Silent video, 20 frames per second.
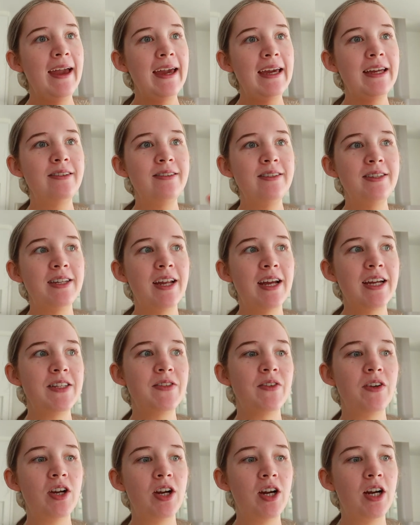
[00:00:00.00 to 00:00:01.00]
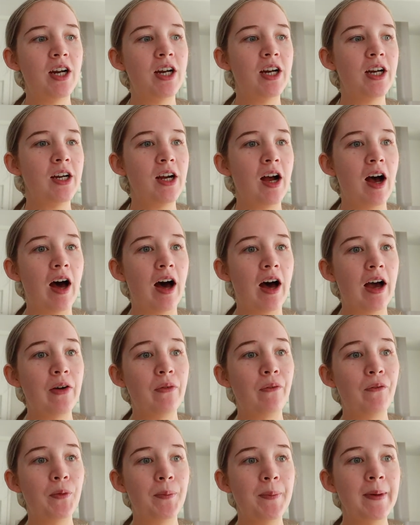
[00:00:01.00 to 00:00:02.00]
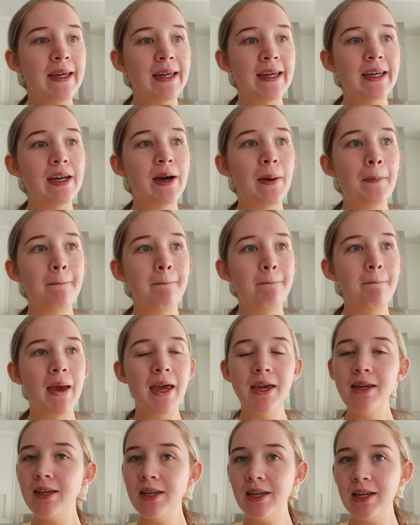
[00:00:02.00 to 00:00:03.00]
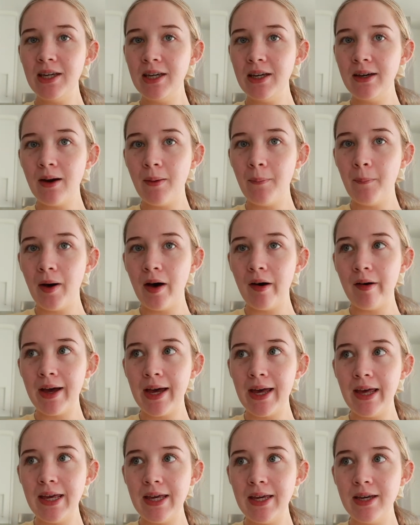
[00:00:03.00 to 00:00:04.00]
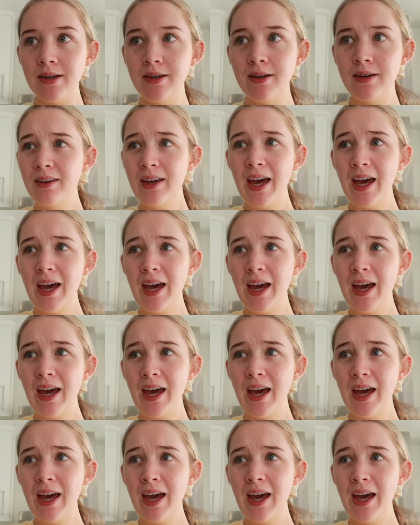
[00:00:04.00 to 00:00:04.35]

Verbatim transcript: In today's video, I will be making my